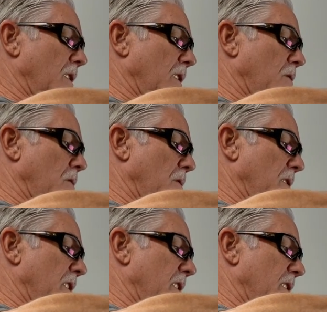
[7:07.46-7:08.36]
than a 1/4
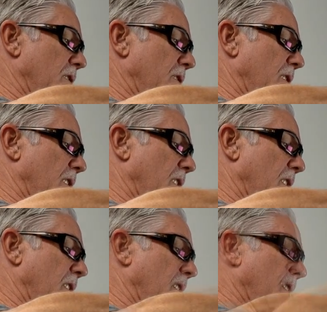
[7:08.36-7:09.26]
inch.
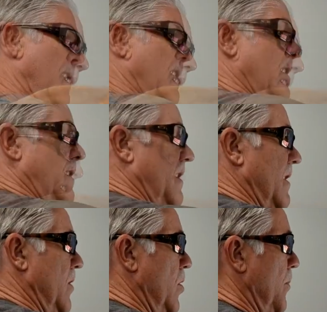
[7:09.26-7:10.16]

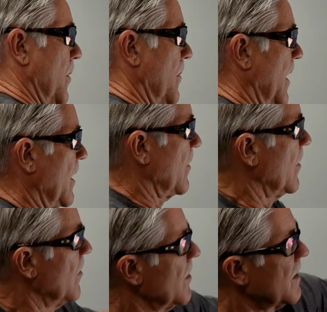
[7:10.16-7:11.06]
Super
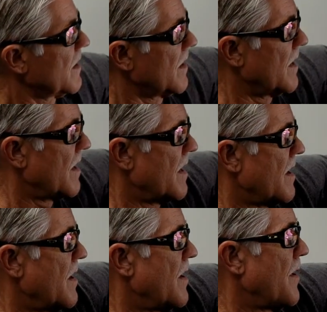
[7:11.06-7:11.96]
micro
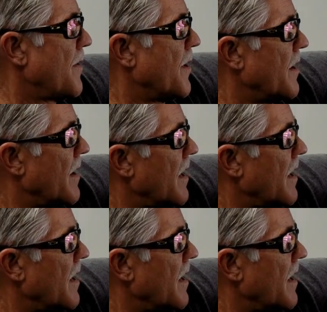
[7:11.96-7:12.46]
thin